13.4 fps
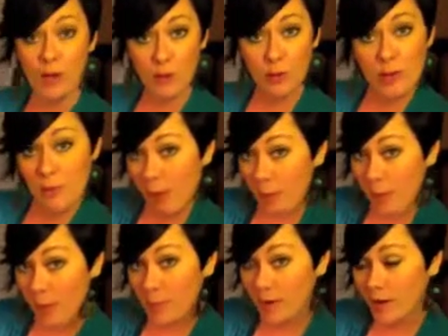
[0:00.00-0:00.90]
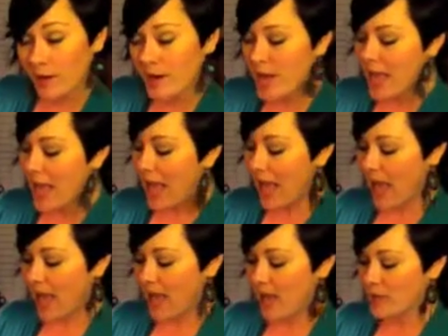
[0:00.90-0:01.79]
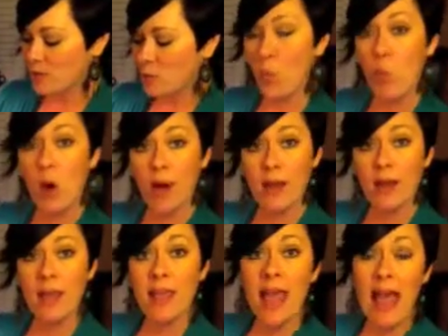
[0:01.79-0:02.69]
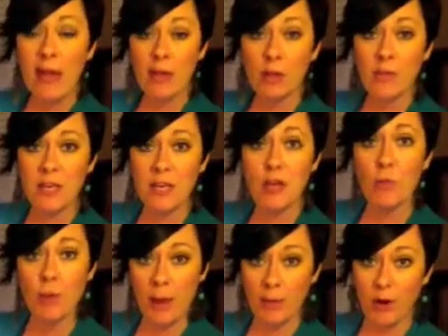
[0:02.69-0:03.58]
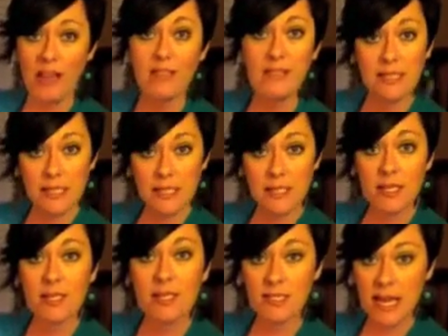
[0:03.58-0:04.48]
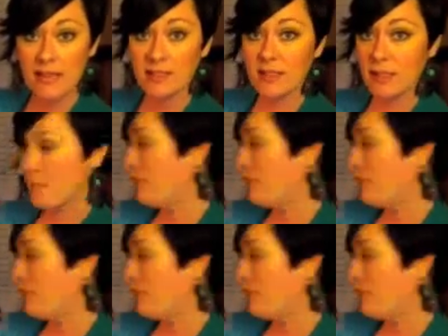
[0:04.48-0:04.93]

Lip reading: green bell pepper and 1 jalapeno pepper. I seeded it and diced them